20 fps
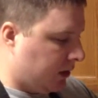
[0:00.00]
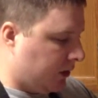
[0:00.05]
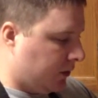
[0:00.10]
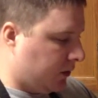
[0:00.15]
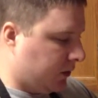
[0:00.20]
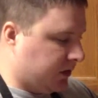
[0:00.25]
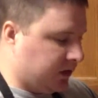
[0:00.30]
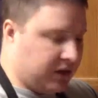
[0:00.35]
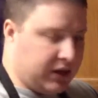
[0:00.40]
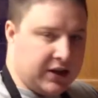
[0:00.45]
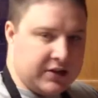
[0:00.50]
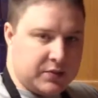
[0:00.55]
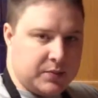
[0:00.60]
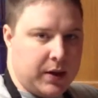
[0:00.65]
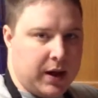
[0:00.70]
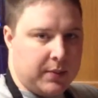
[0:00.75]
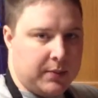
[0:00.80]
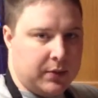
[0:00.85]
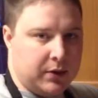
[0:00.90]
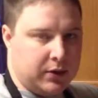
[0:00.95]
was less
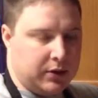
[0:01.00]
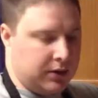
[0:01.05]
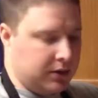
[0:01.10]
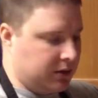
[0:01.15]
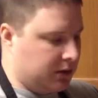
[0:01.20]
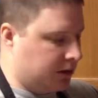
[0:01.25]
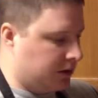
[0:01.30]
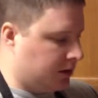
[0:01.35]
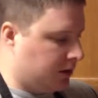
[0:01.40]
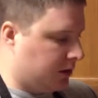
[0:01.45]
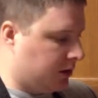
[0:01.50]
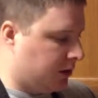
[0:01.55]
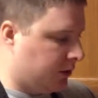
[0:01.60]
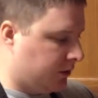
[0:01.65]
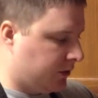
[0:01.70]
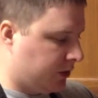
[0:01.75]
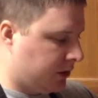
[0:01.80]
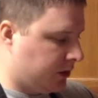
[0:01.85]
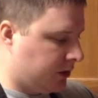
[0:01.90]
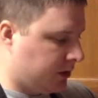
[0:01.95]
pepper
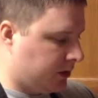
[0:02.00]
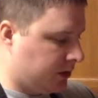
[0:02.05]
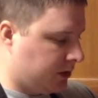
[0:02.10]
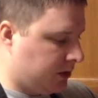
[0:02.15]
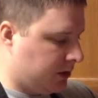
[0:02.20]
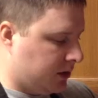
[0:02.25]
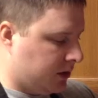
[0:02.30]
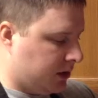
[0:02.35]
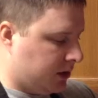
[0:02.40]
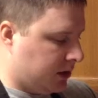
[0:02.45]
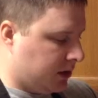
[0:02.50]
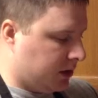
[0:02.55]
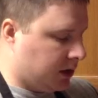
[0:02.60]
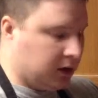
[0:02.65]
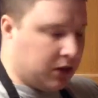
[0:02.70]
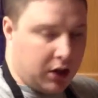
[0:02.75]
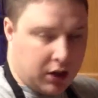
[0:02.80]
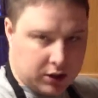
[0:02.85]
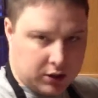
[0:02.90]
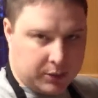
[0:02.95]
over a
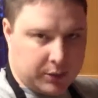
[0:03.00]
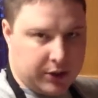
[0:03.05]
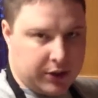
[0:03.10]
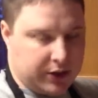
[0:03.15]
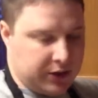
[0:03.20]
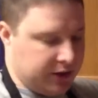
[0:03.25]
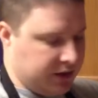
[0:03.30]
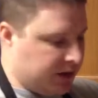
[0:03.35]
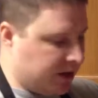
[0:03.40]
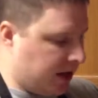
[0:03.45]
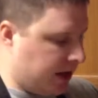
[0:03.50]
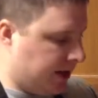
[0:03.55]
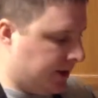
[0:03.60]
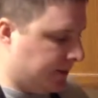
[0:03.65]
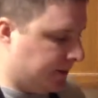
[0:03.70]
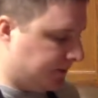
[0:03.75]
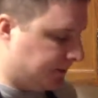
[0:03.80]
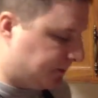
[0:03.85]
longer period of time.